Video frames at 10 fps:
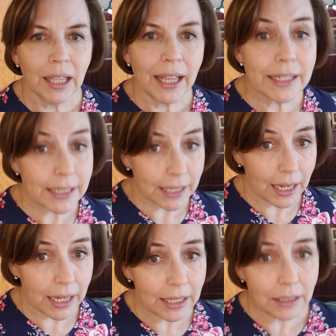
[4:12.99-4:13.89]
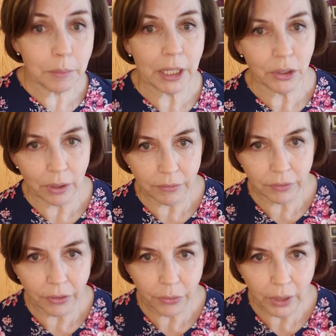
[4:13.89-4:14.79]
And today, in my
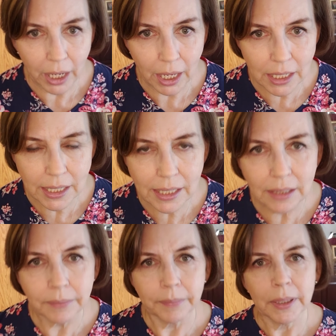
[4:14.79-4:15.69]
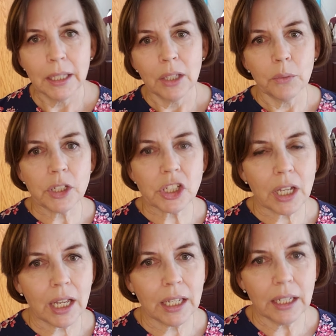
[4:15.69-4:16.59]
grateful thread, which
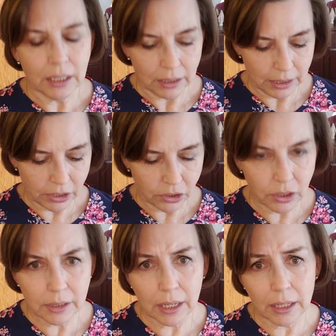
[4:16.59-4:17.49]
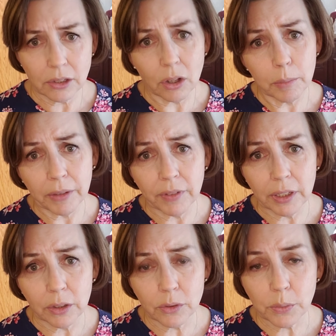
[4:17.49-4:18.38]
I like to end all my
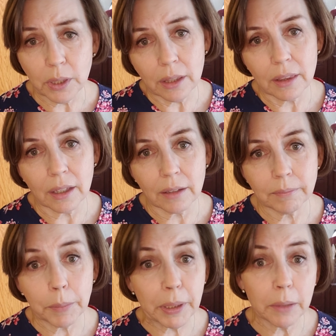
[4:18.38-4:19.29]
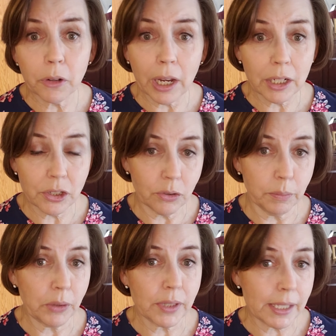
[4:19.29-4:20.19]
videos with a bit of gratitude
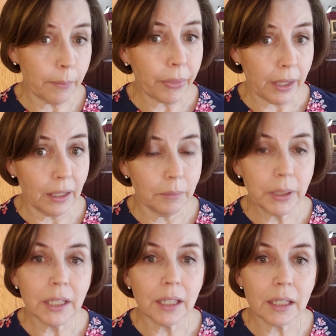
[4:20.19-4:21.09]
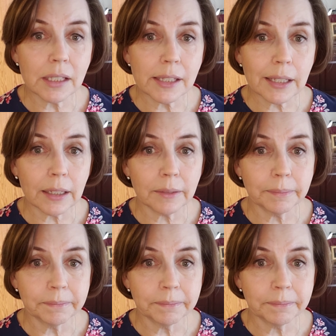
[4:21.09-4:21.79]
about something, because I